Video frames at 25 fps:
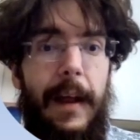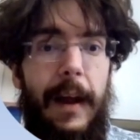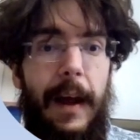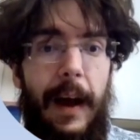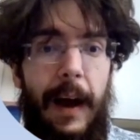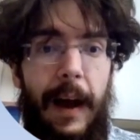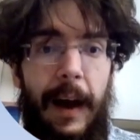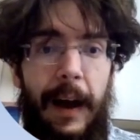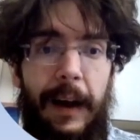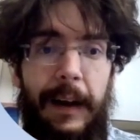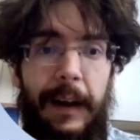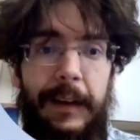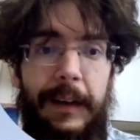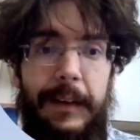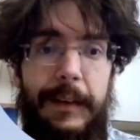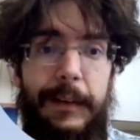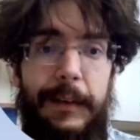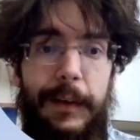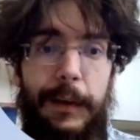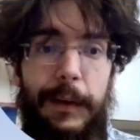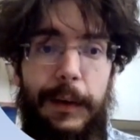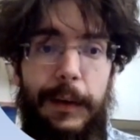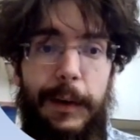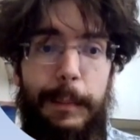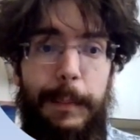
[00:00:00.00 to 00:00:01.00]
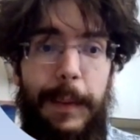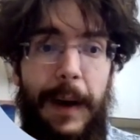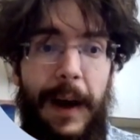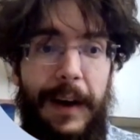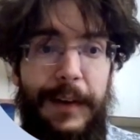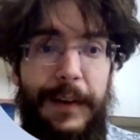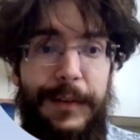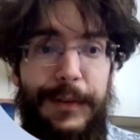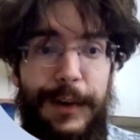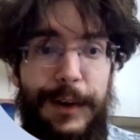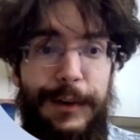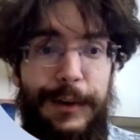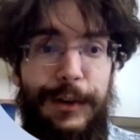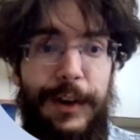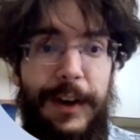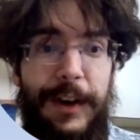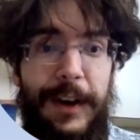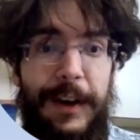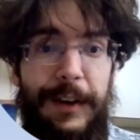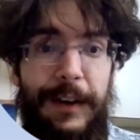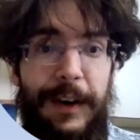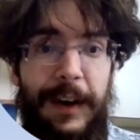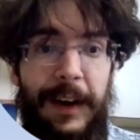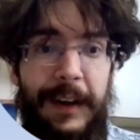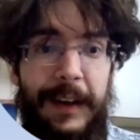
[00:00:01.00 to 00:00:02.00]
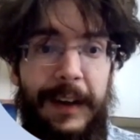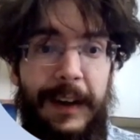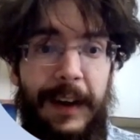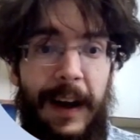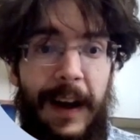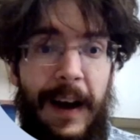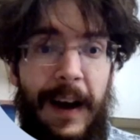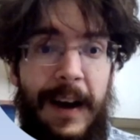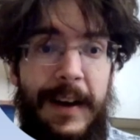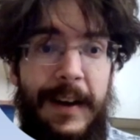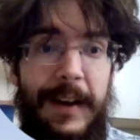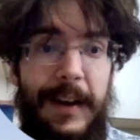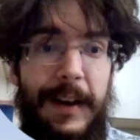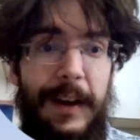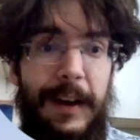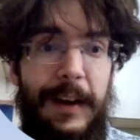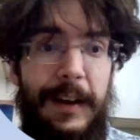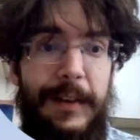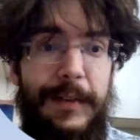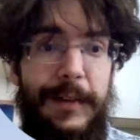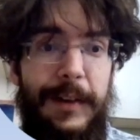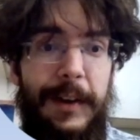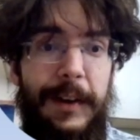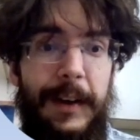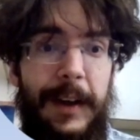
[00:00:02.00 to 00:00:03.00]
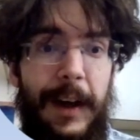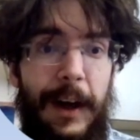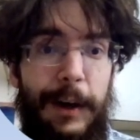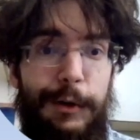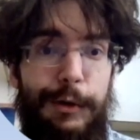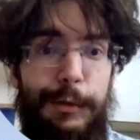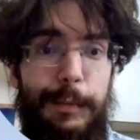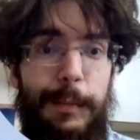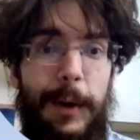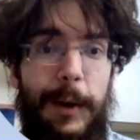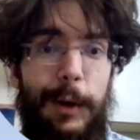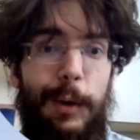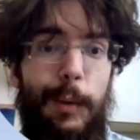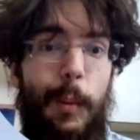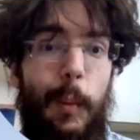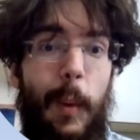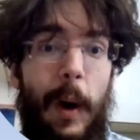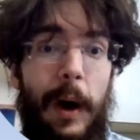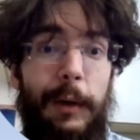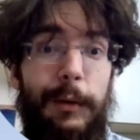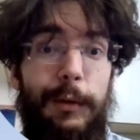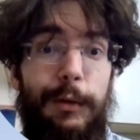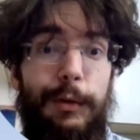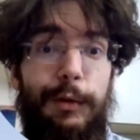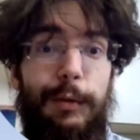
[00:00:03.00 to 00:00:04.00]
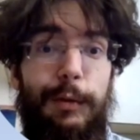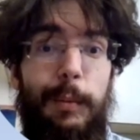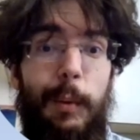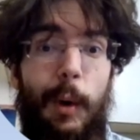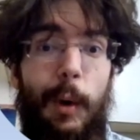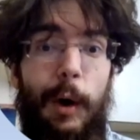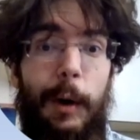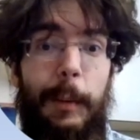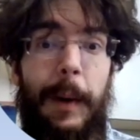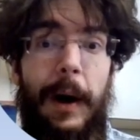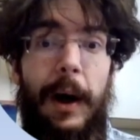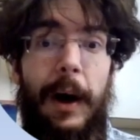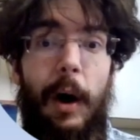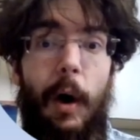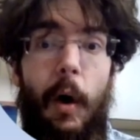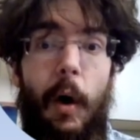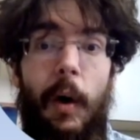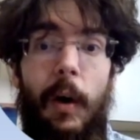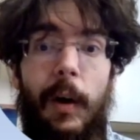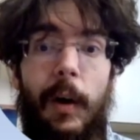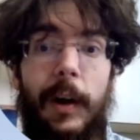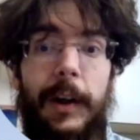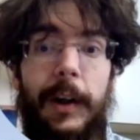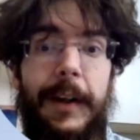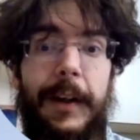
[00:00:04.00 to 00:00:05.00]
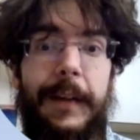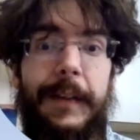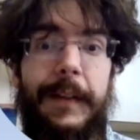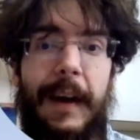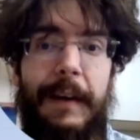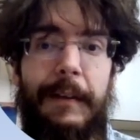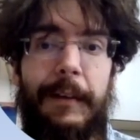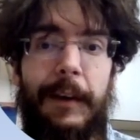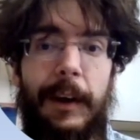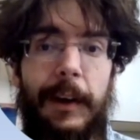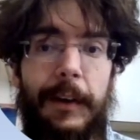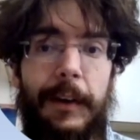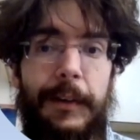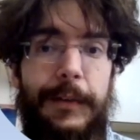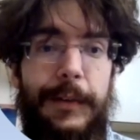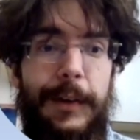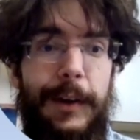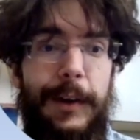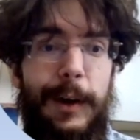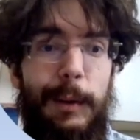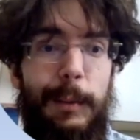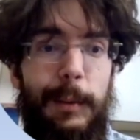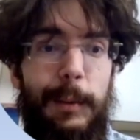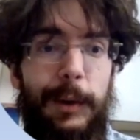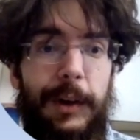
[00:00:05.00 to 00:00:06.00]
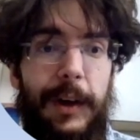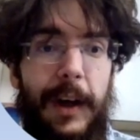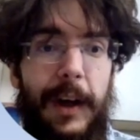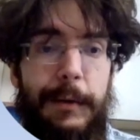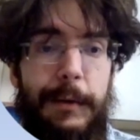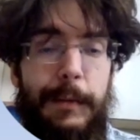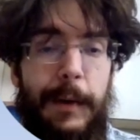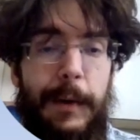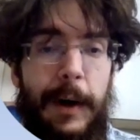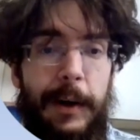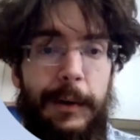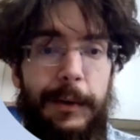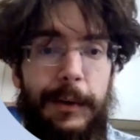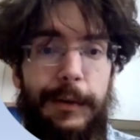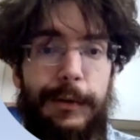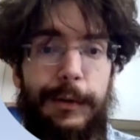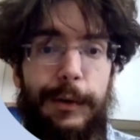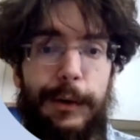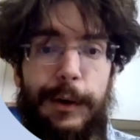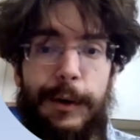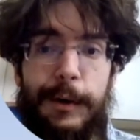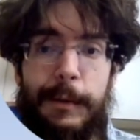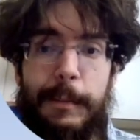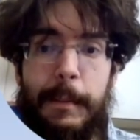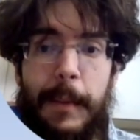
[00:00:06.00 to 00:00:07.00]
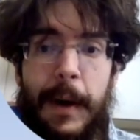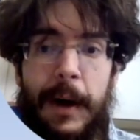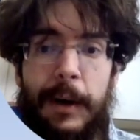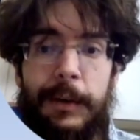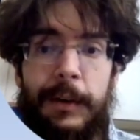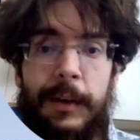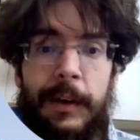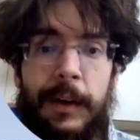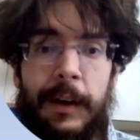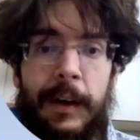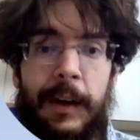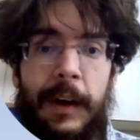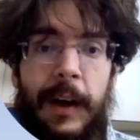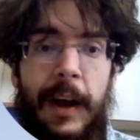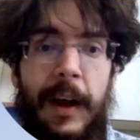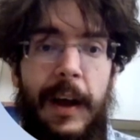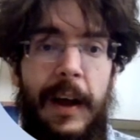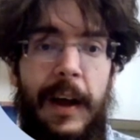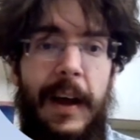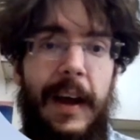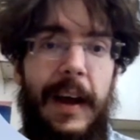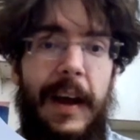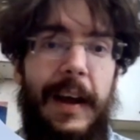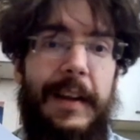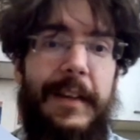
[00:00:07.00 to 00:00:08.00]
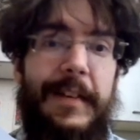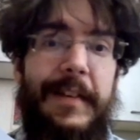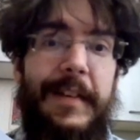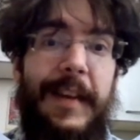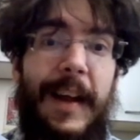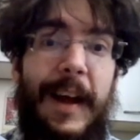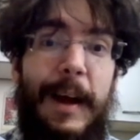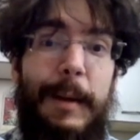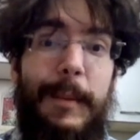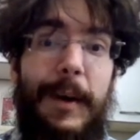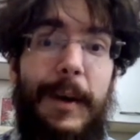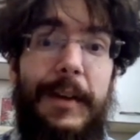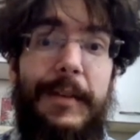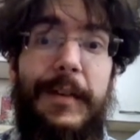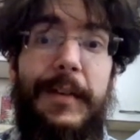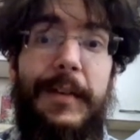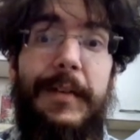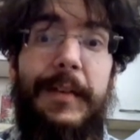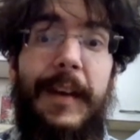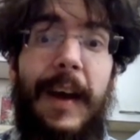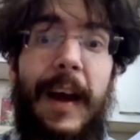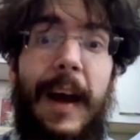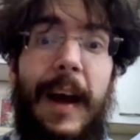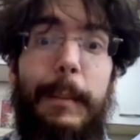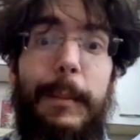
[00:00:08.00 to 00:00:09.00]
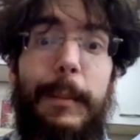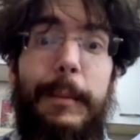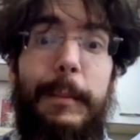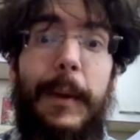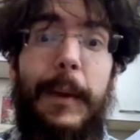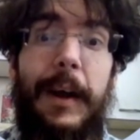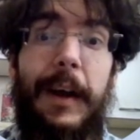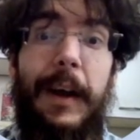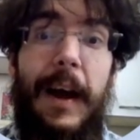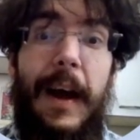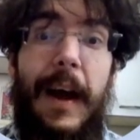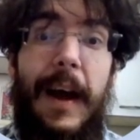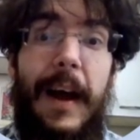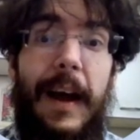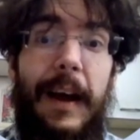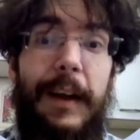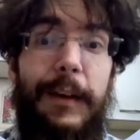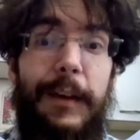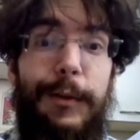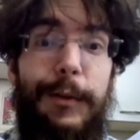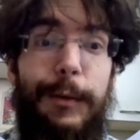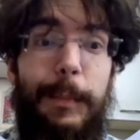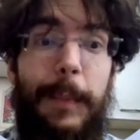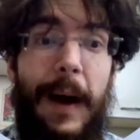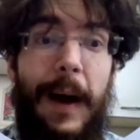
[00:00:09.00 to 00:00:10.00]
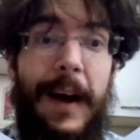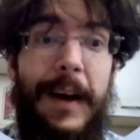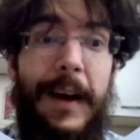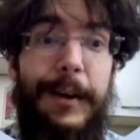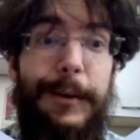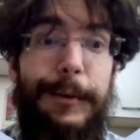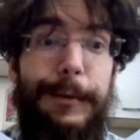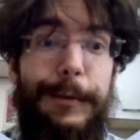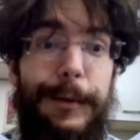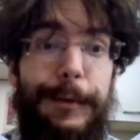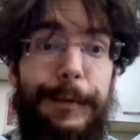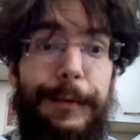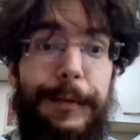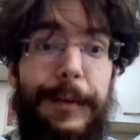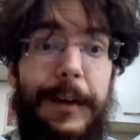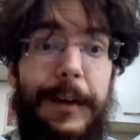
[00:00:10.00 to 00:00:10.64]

And the passage here in Heine is, the Dutchman once swore by all the devils that he would get round a certain mountain. Its name has escaped me, in spite of a